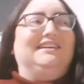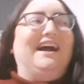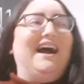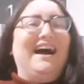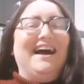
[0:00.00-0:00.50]

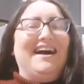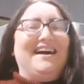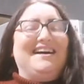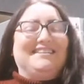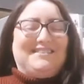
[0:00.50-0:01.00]

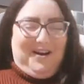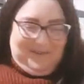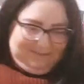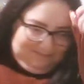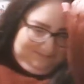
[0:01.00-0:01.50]
Yes!
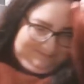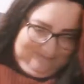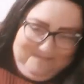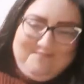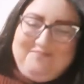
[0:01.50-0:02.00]

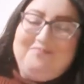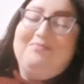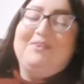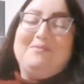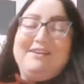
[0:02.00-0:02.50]

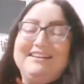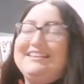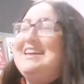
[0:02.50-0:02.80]
oh my god,